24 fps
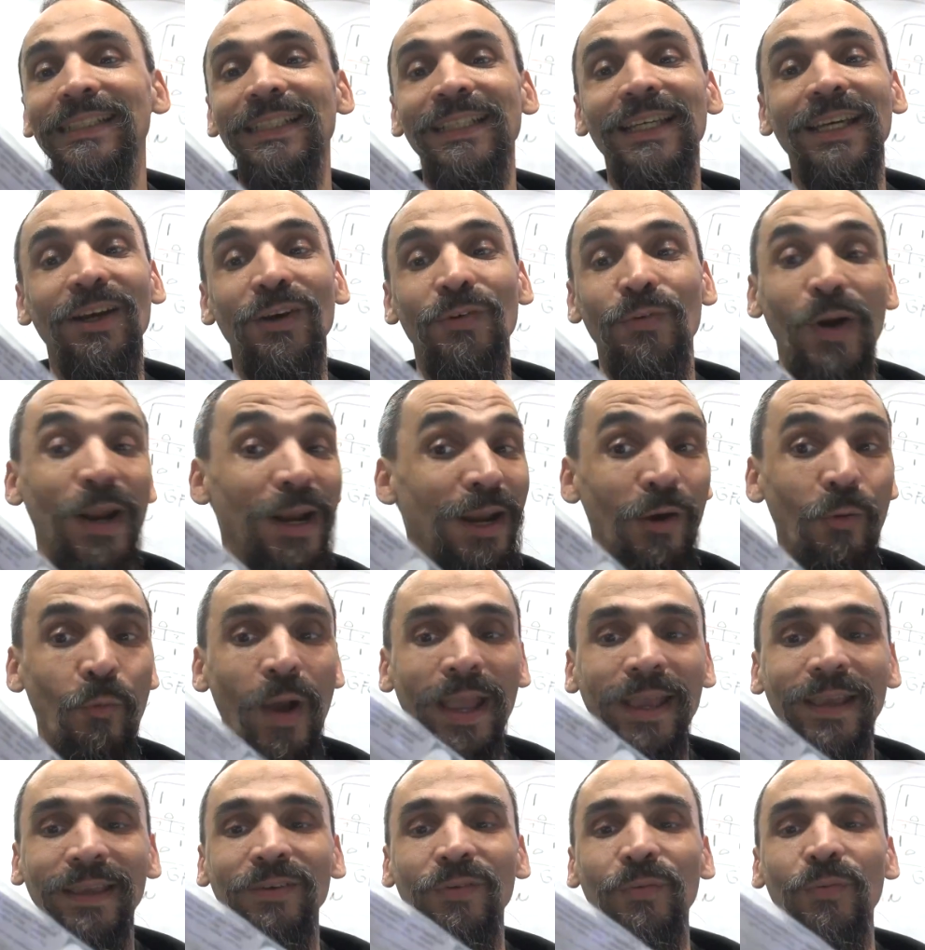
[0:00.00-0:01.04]
run
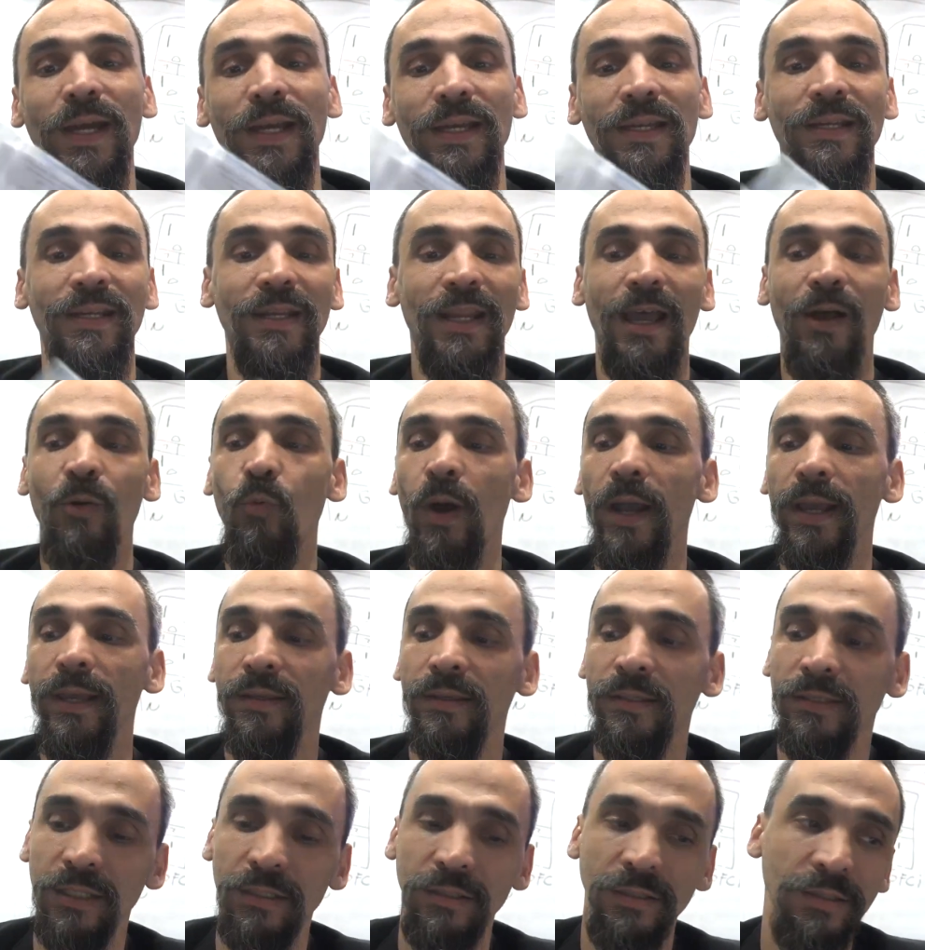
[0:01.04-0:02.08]
away.
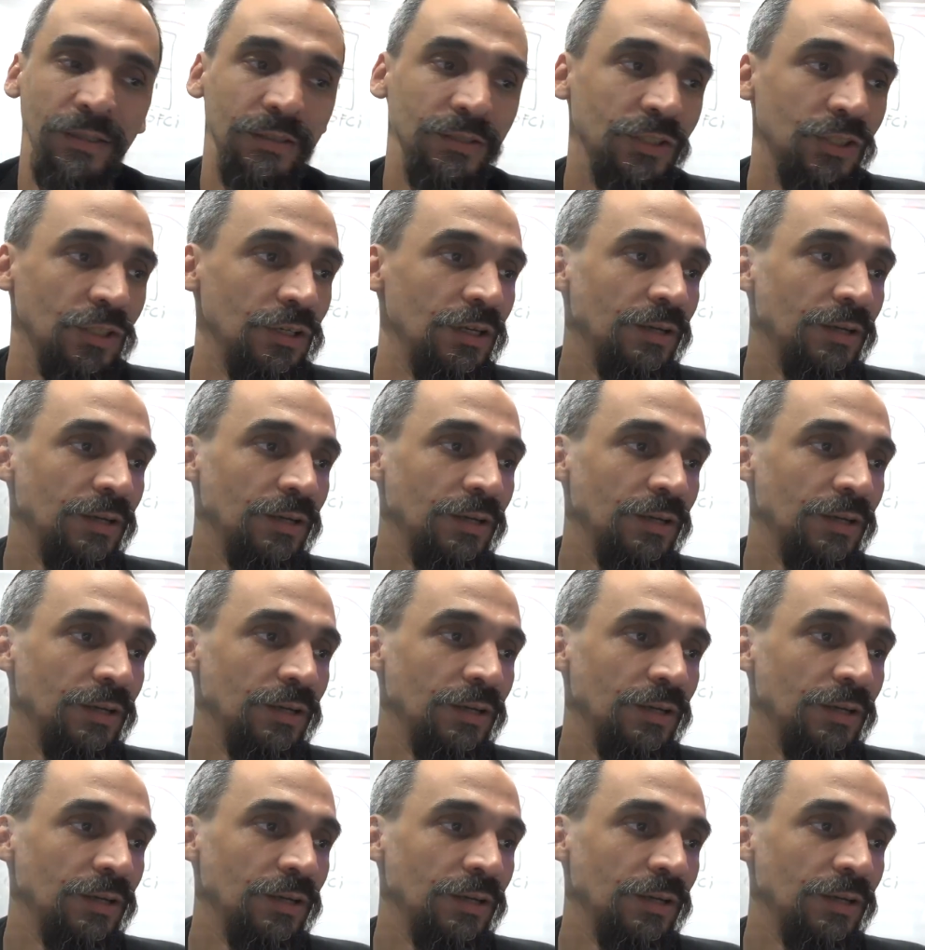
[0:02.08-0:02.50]
So I'm